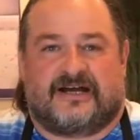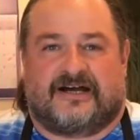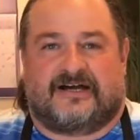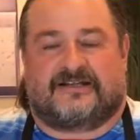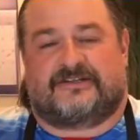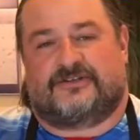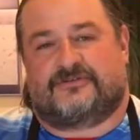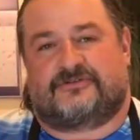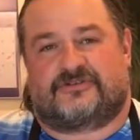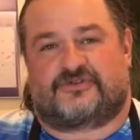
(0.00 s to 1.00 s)
The
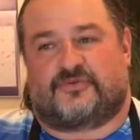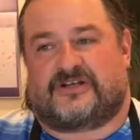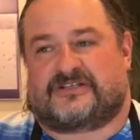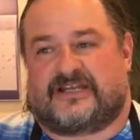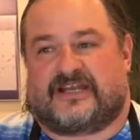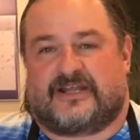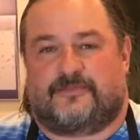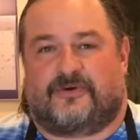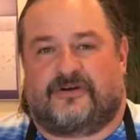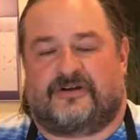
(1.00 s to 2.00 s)
noodles, once they
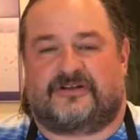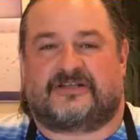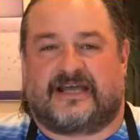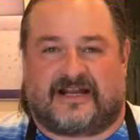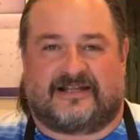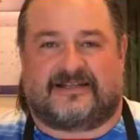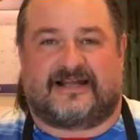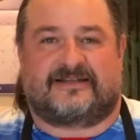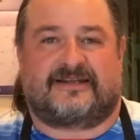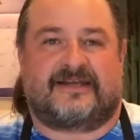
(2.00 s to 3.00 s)
get boiled at al
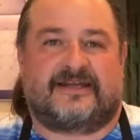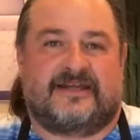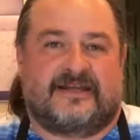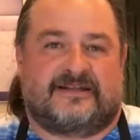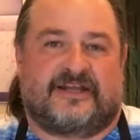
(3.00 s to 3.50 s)
dente,